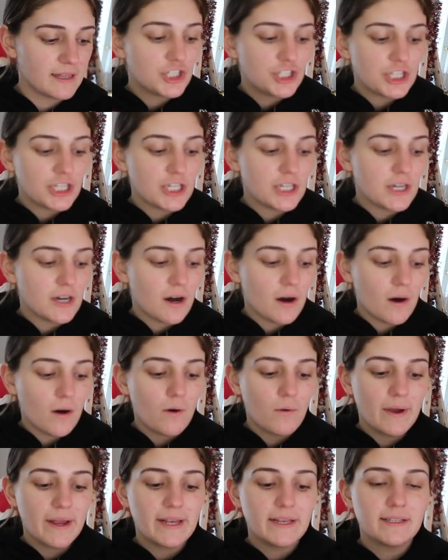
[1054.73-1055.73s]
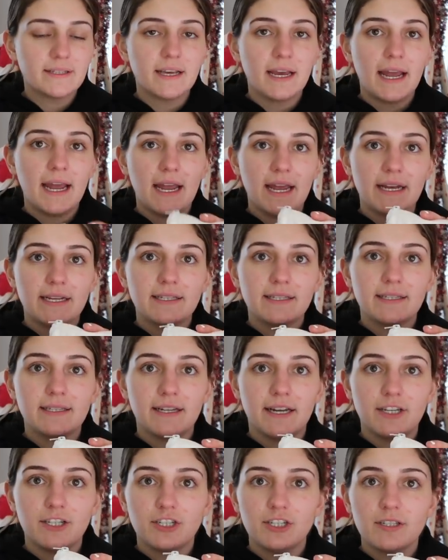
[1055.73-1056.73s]
She always hand
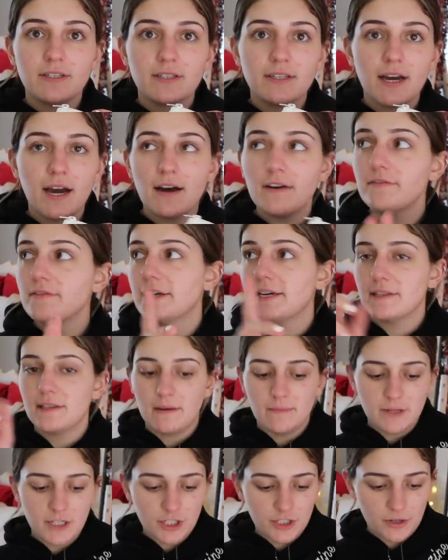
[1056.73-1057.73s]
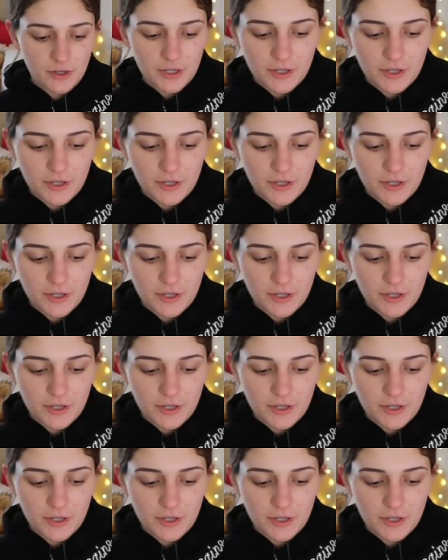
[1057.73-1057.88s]
stitched stuff. Like, let me show